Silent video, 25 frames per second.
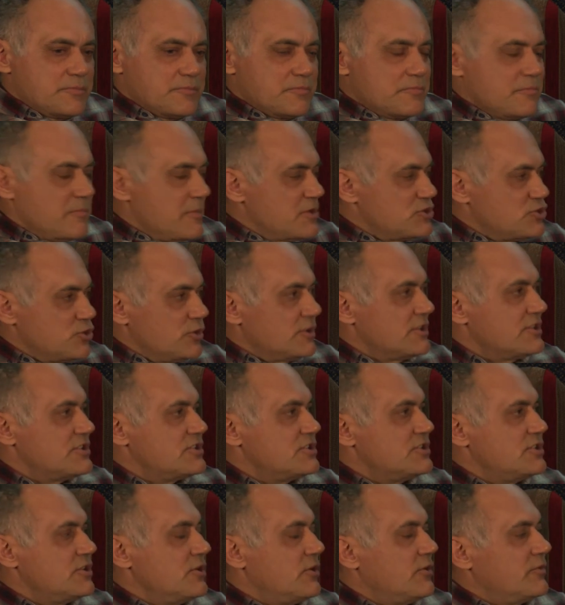
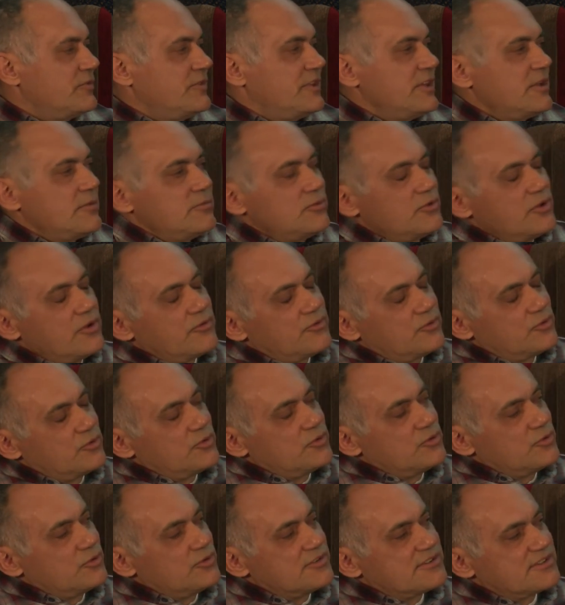Majority of them you have to
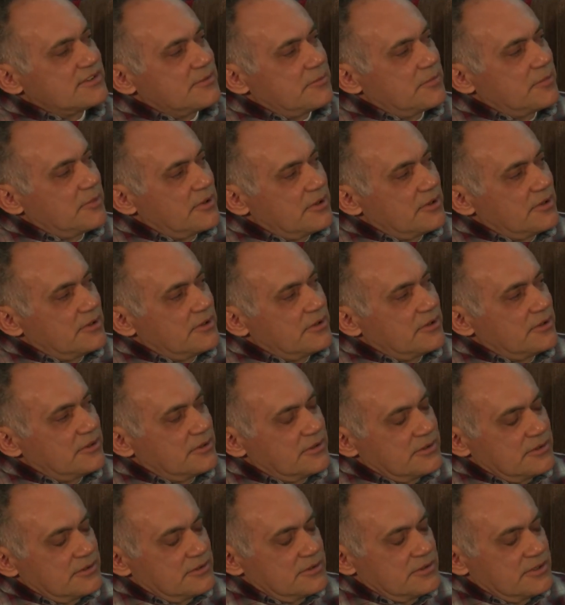use,
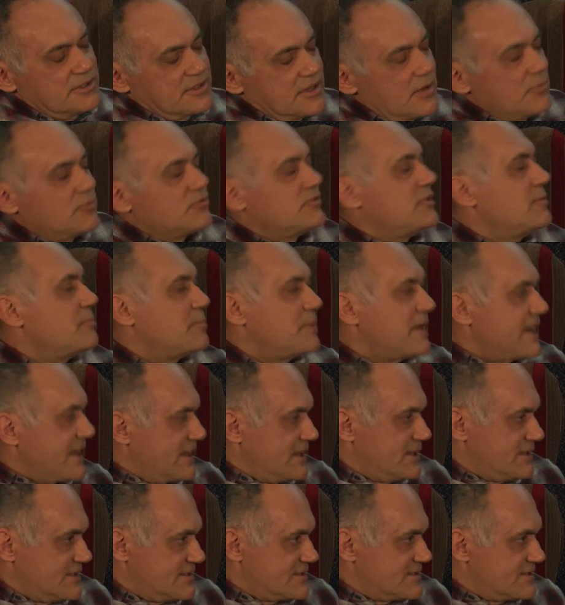it comes with
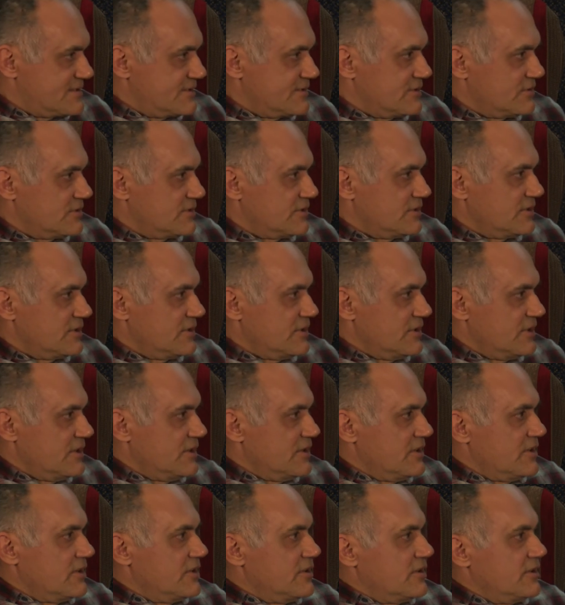brackets
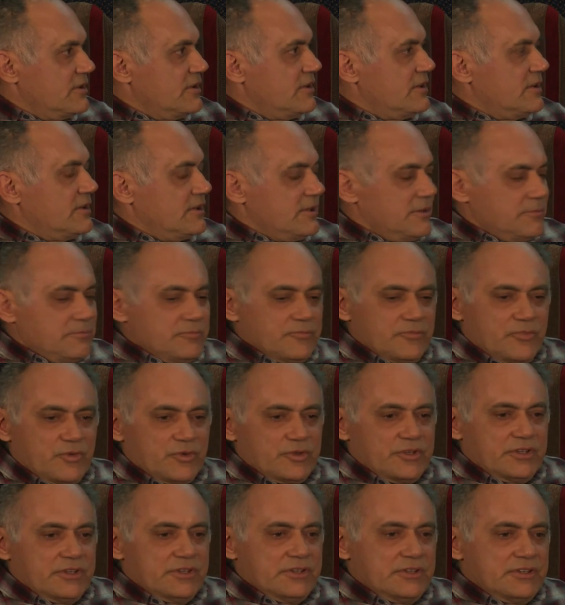for
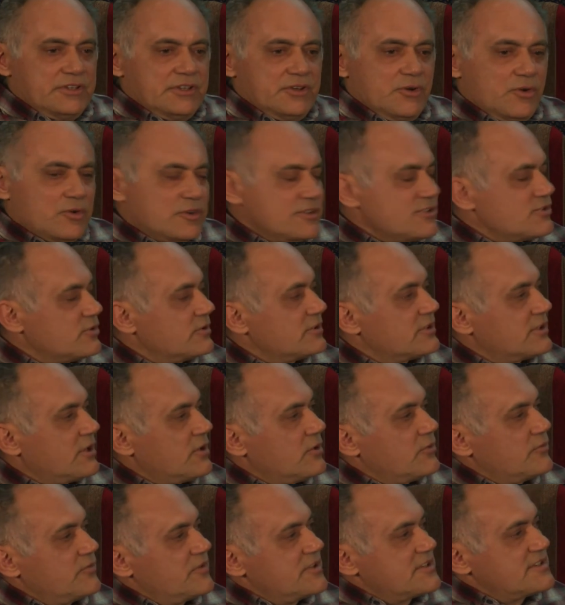the
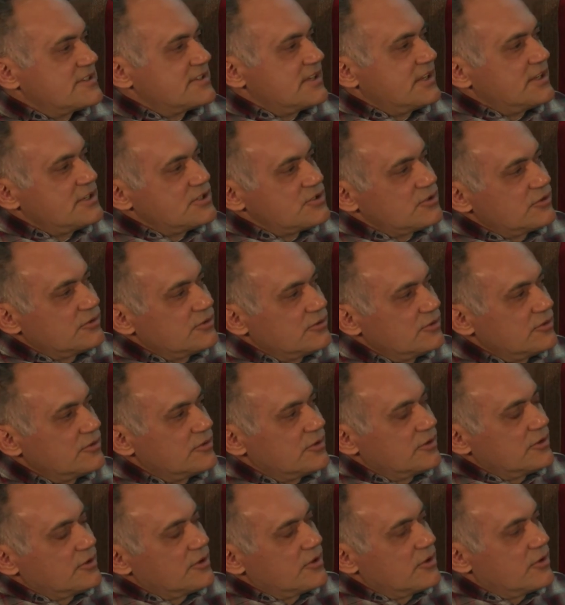horizontal fixation
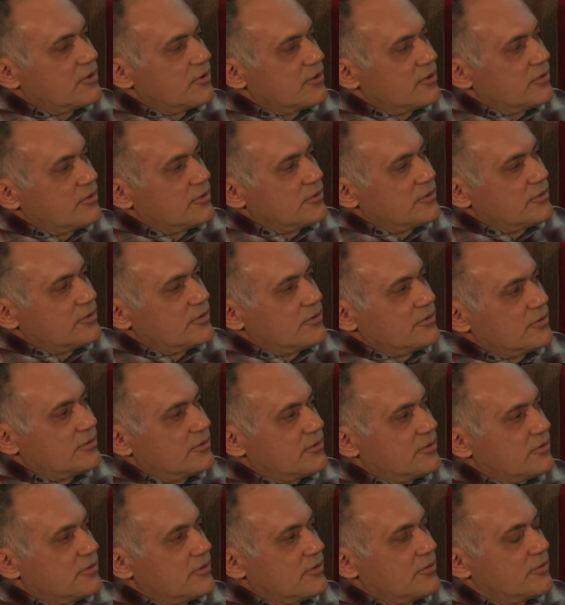
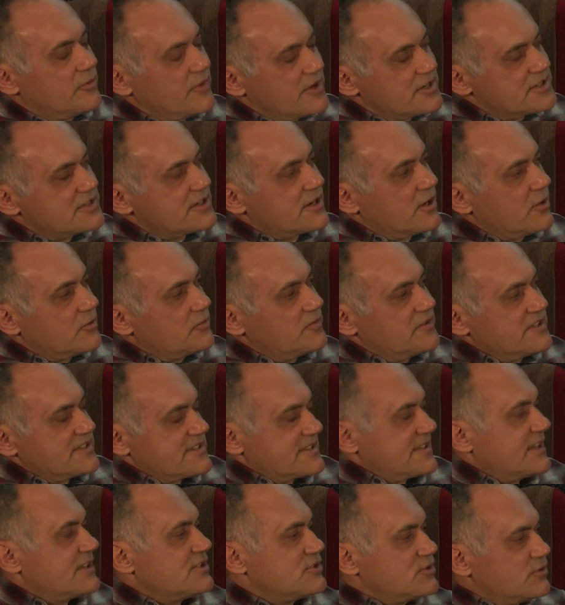or vertical
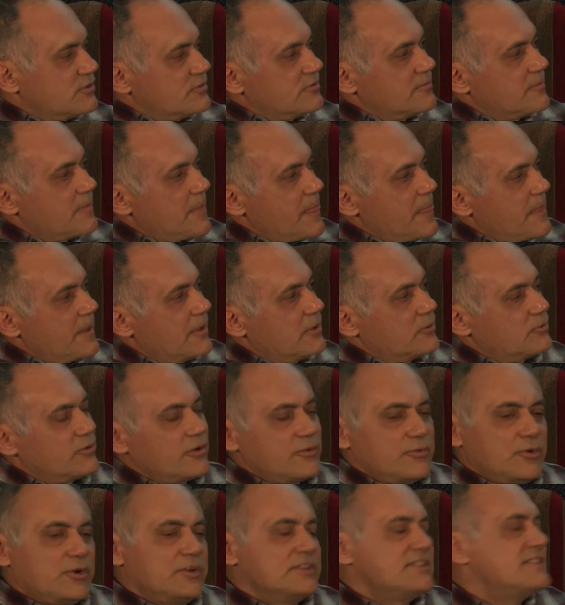fixation, to
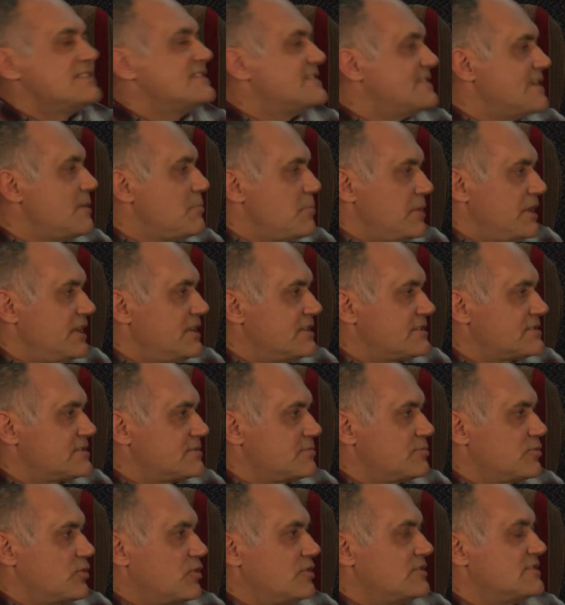avoid cements,
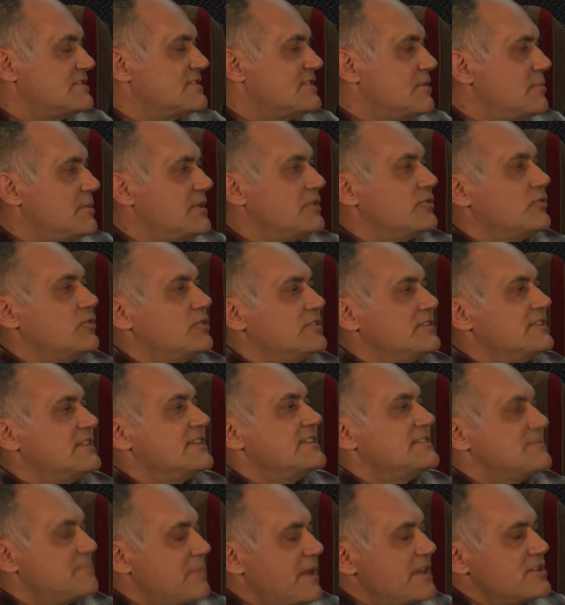because the cement got the
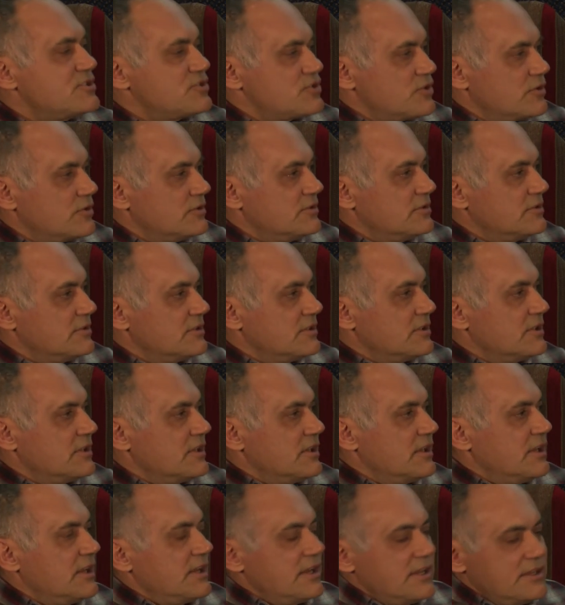expansion
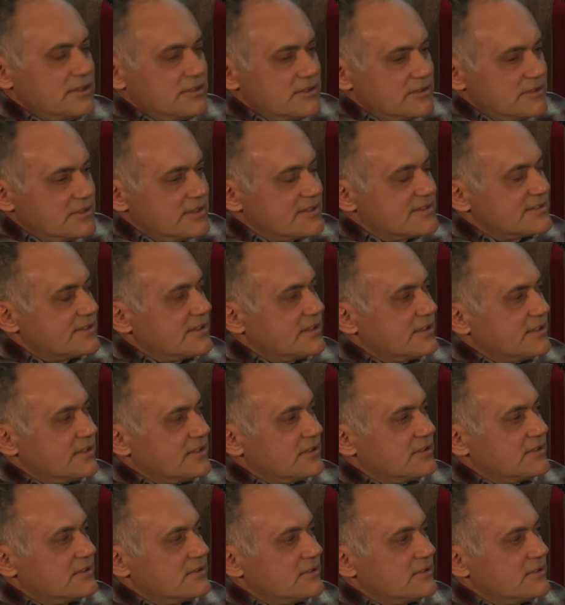and there's a